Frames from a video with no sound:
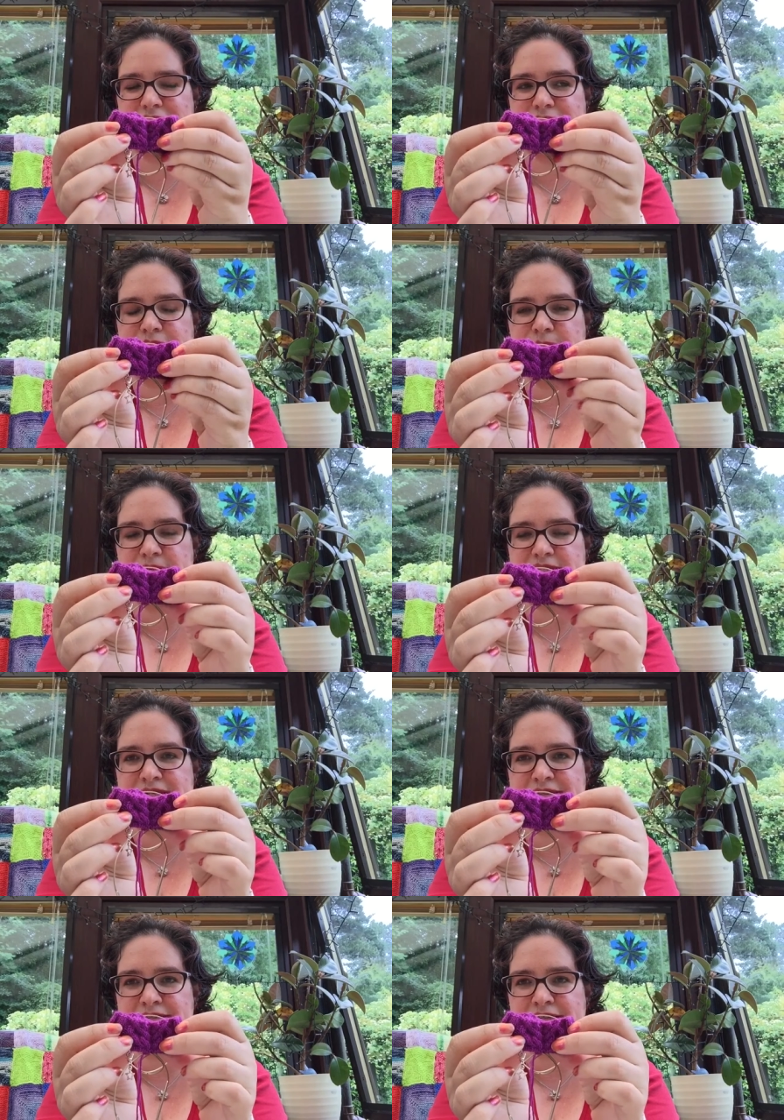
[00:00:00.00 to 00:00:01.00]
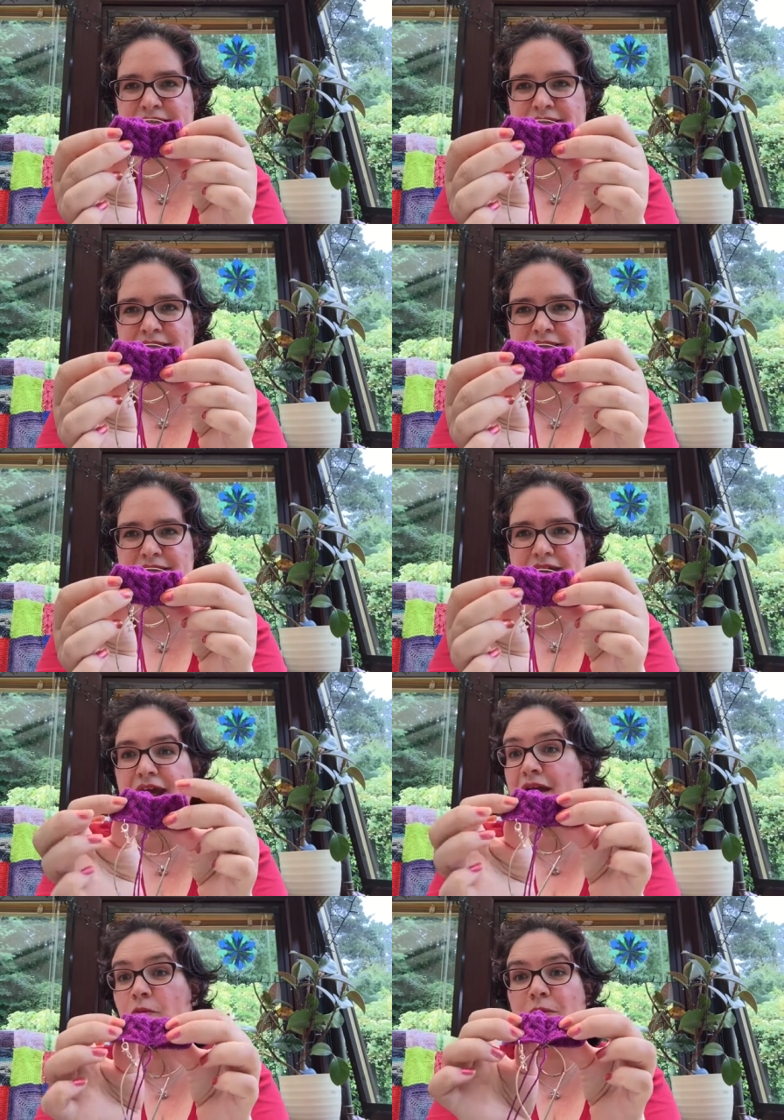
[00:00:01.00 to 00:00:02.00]
maybe it's the outside of the leg.
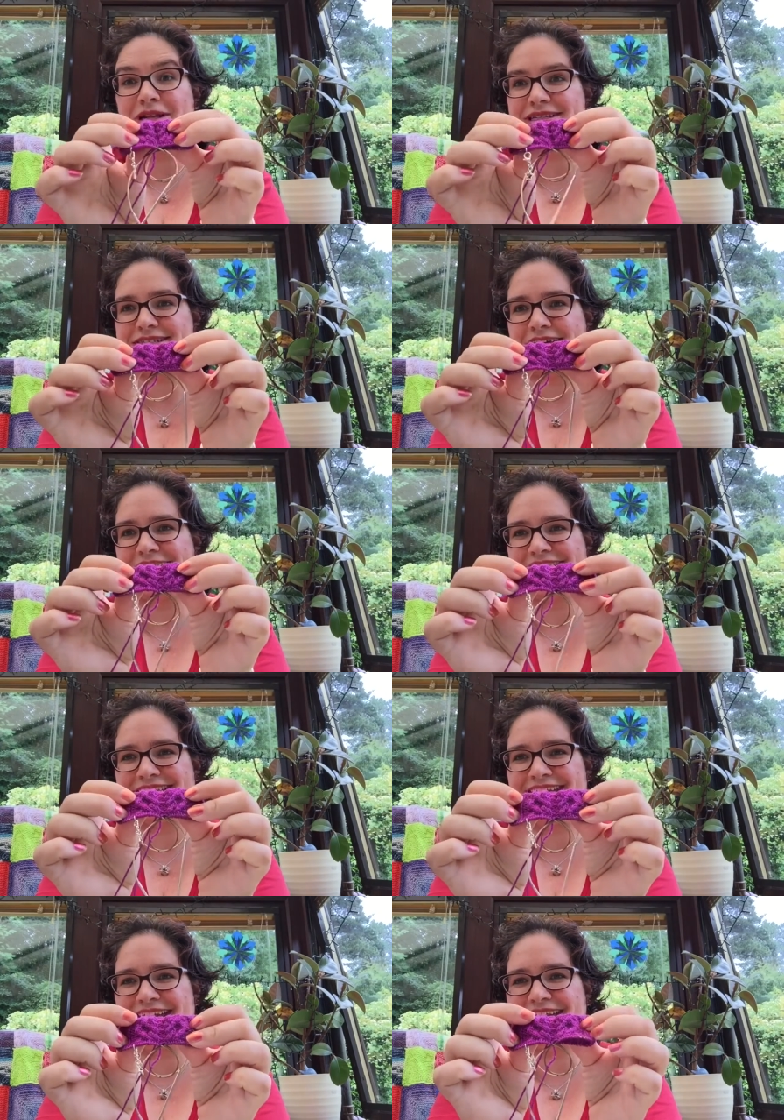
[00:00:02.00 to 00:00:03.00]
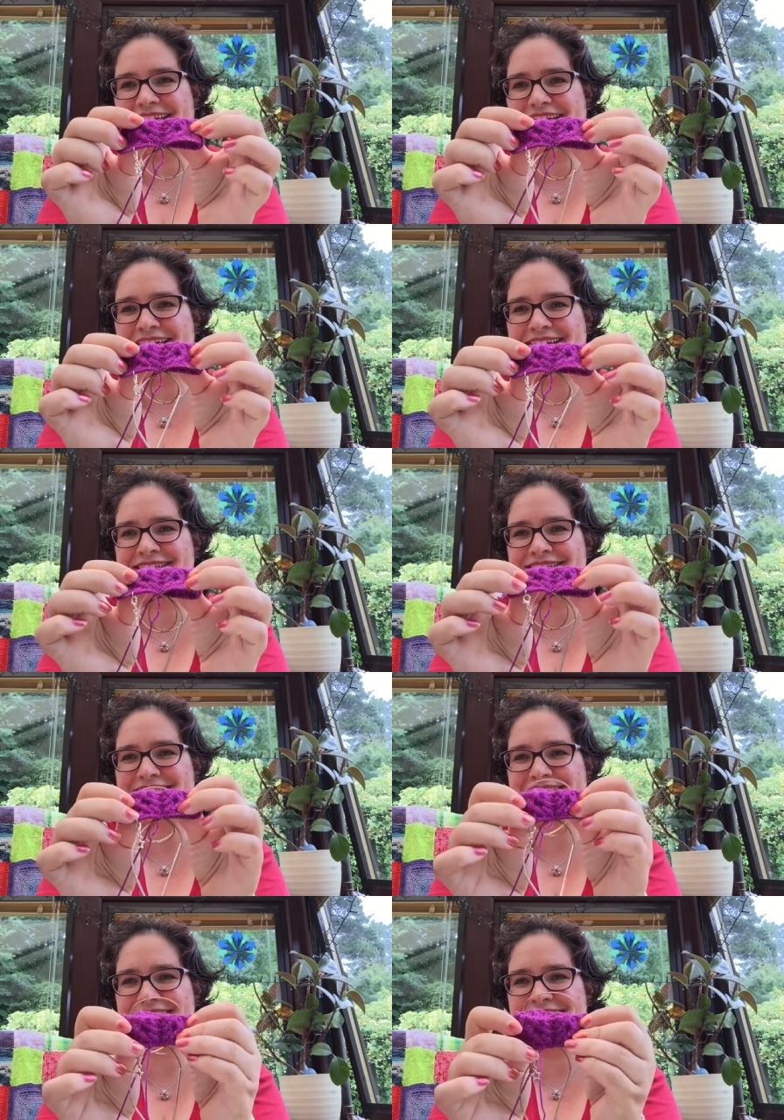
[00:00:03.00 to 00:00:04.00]
One side of the leg has
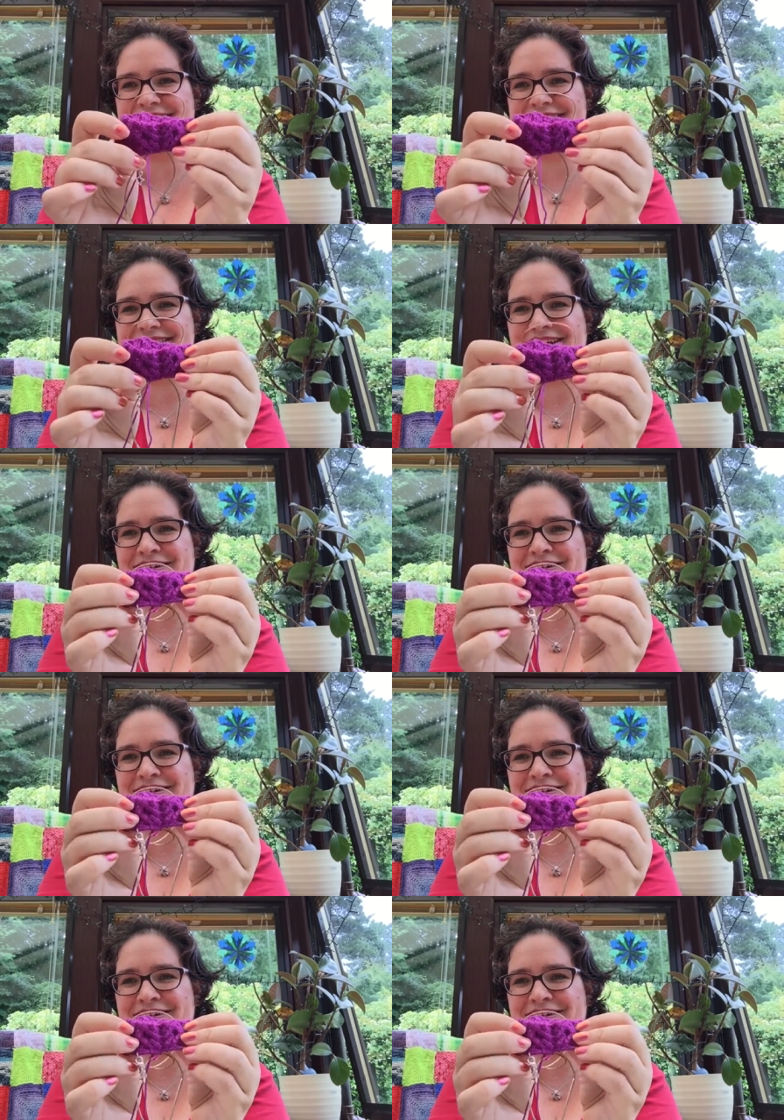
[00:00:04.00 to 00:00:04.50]
this